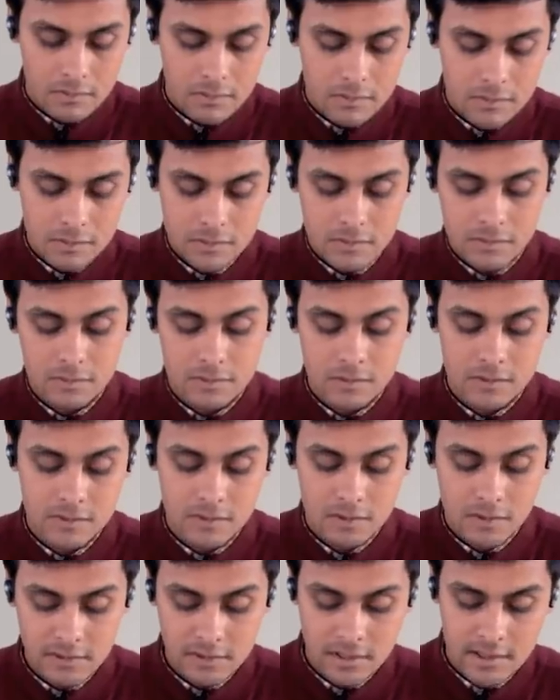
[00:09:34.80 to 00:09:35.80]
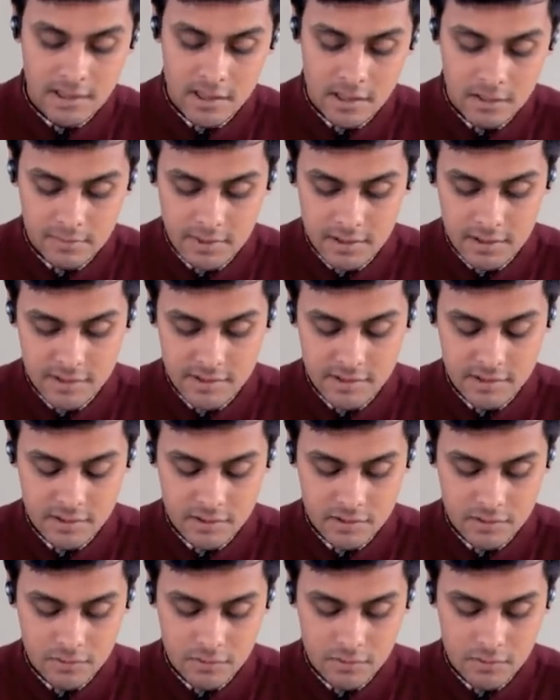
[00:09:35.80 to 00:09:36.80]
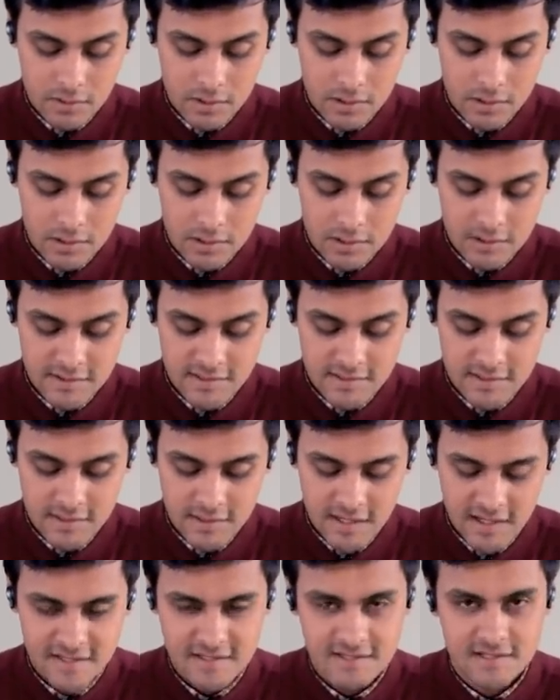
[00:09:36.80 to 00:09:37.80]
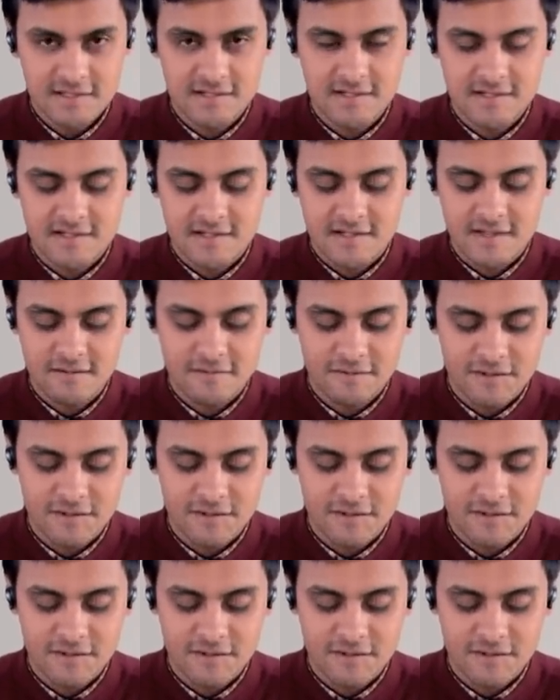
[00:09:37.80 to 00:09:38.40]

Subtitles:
So the song that I'll be listening to is AC/DC